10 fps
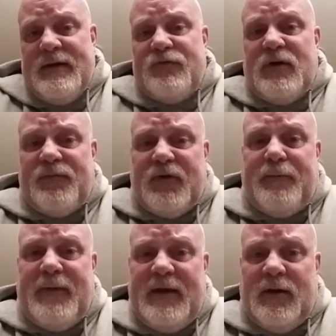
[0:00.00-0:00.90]
Trump's
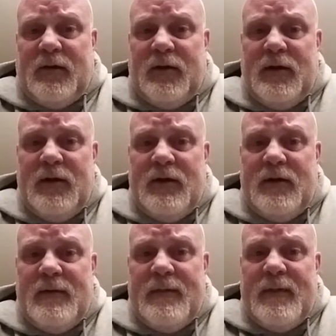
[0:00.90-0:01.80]
appeal,
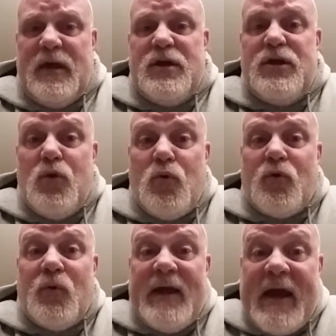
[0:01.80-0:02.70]
you
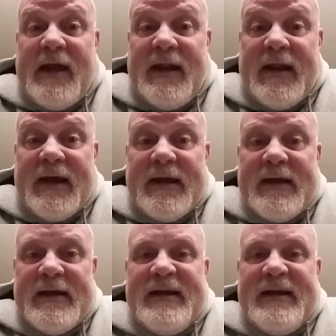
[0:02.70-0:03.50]
created it.